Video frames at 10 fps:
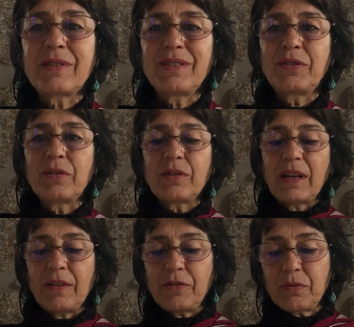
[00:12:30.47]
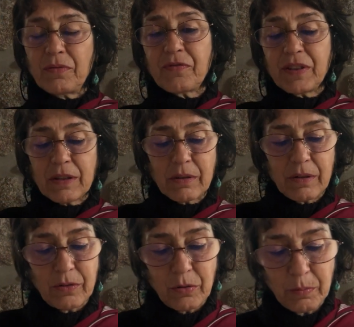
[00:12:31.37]
You don't have to fear
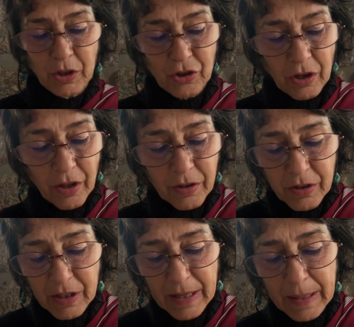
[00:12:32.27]
too much others.